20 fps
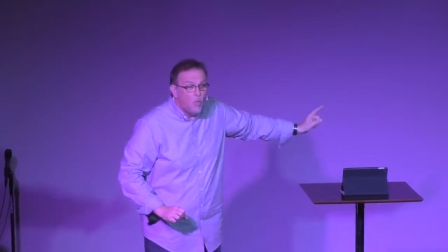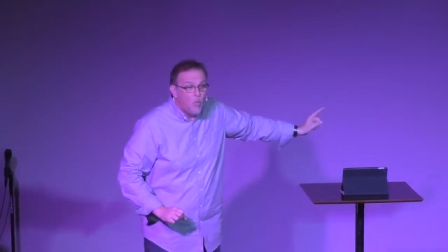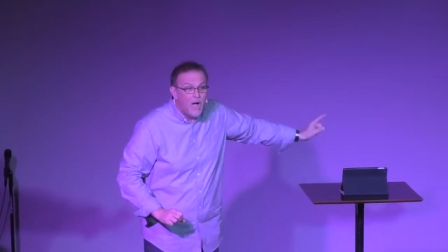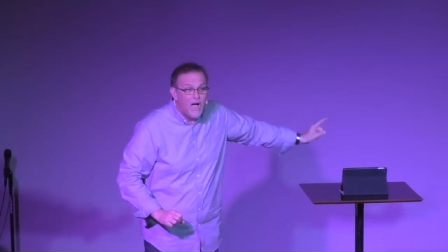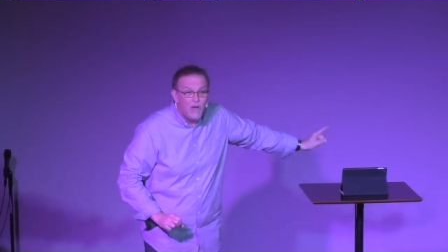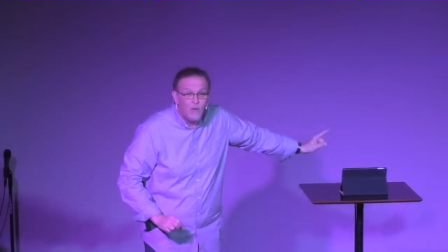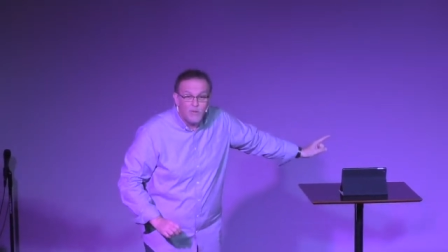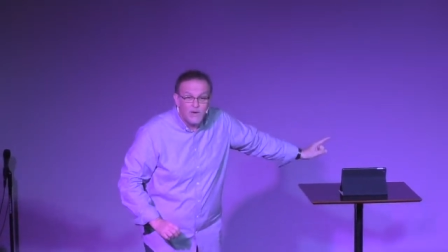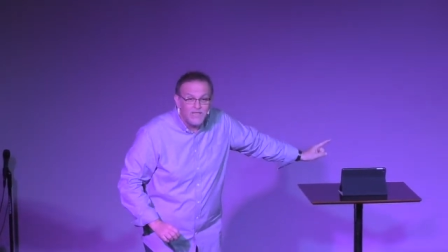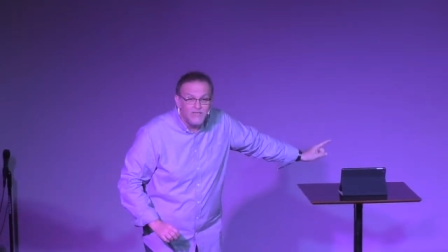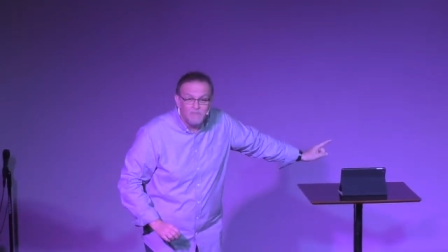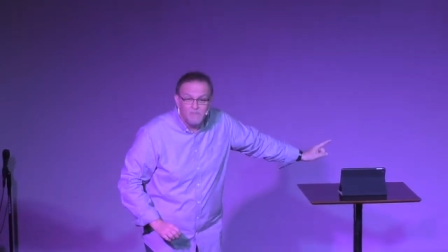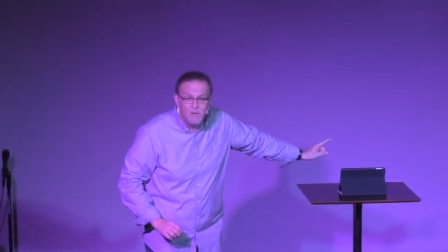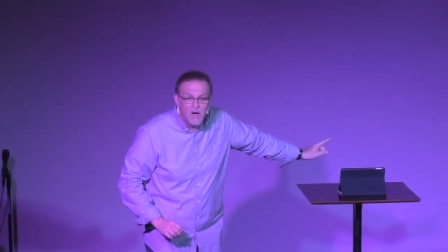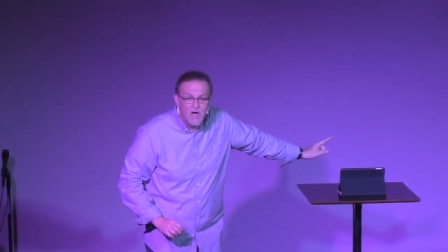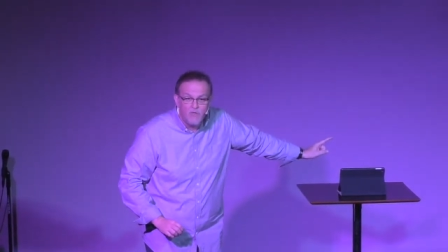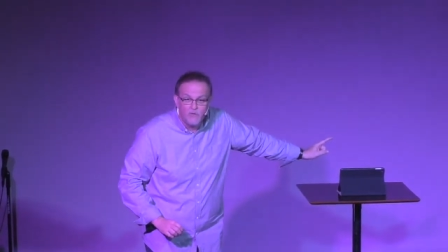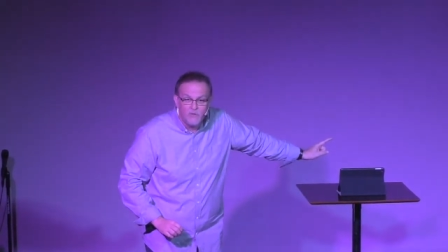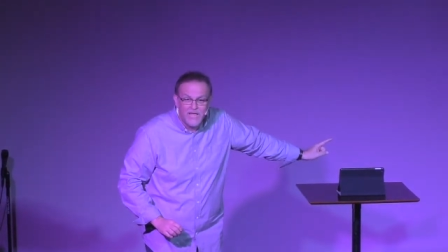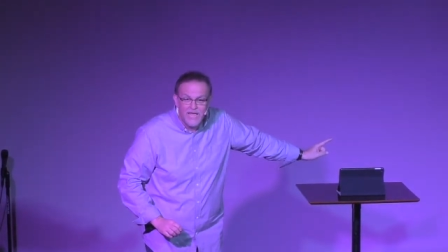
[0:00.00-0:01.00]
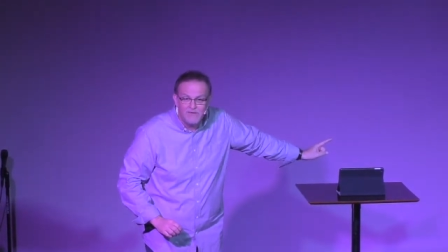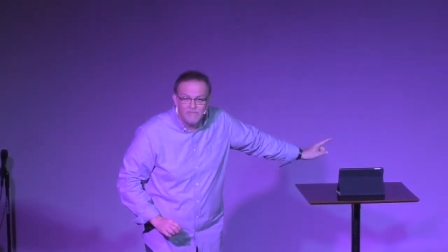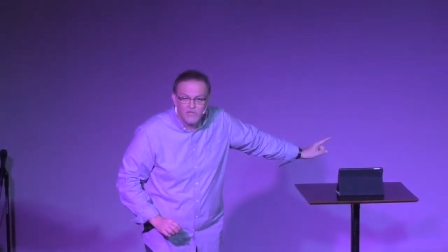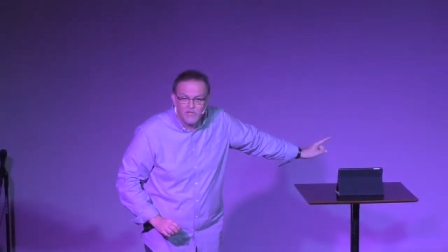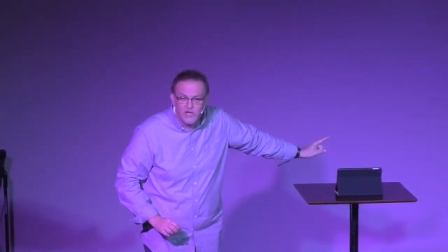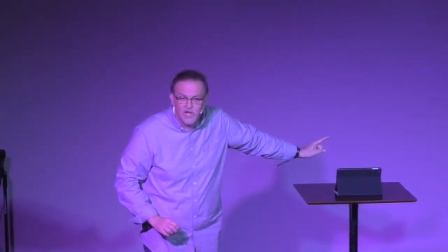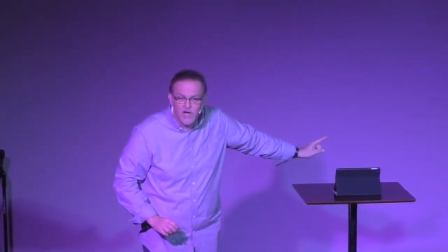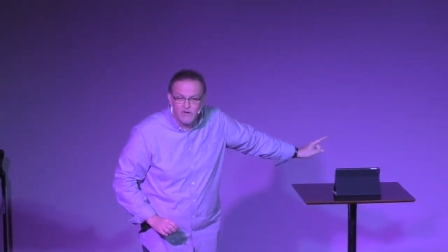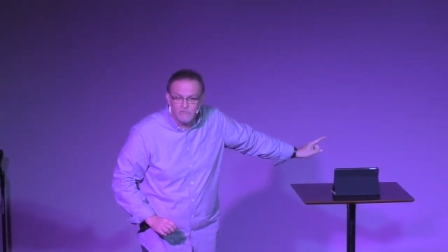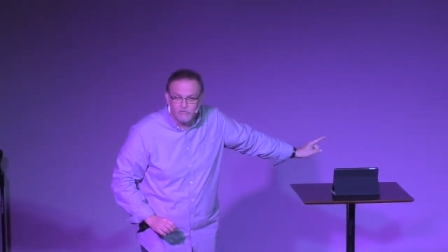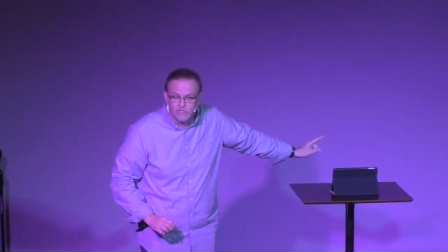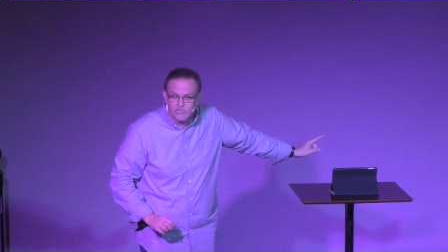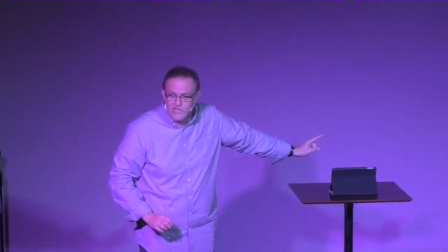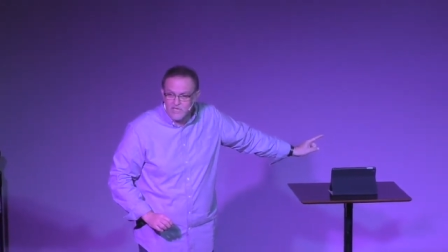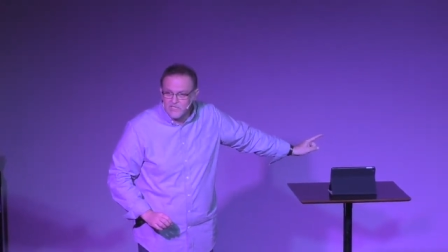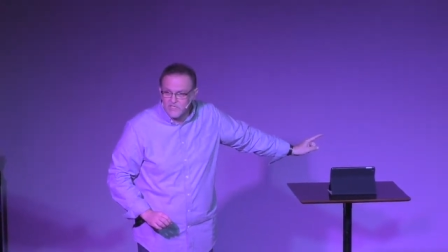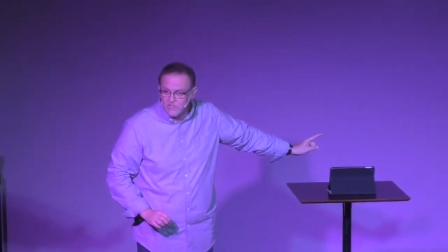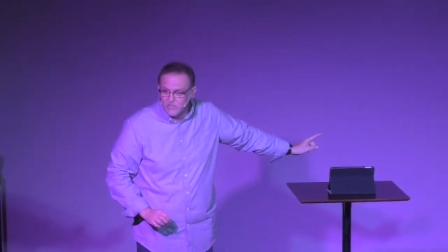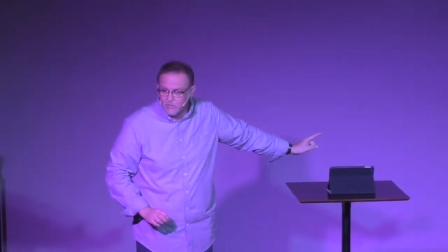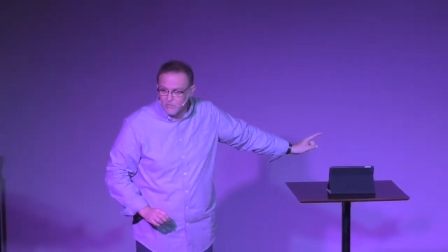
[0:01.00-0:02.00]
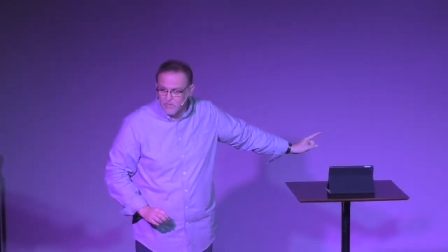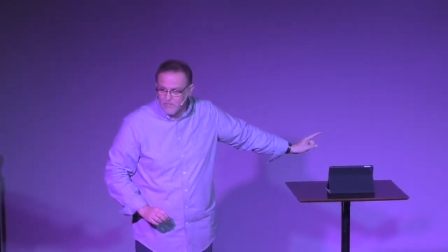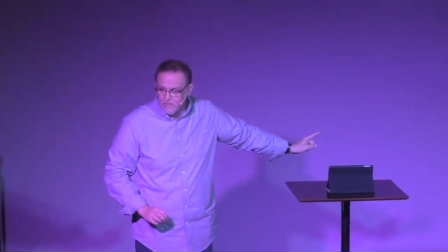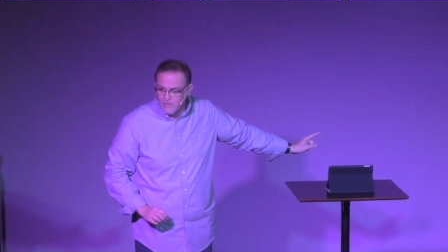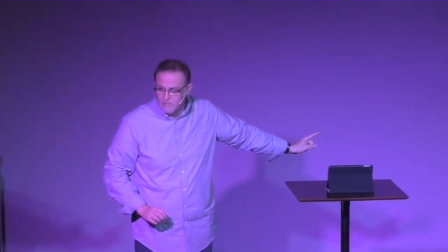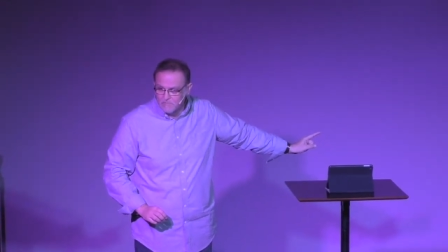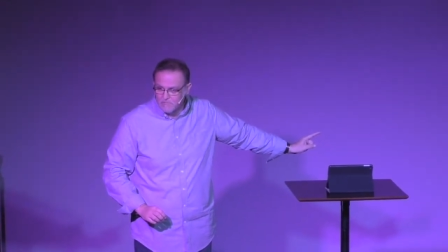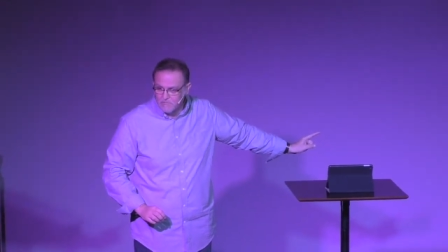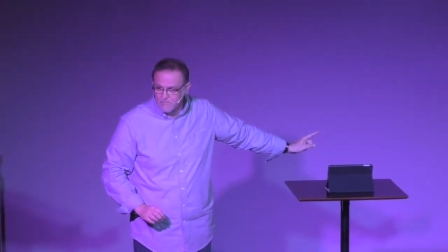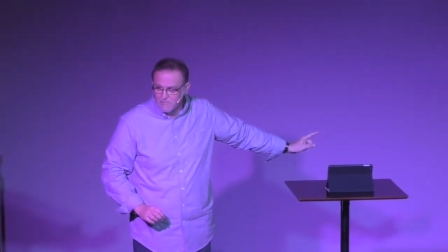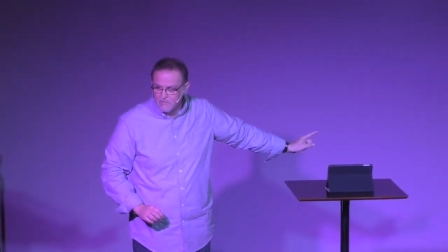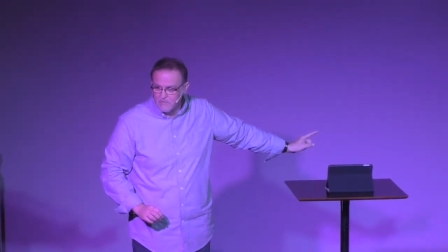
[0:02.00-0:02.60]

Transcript: why would he have bothered having the conversation with him?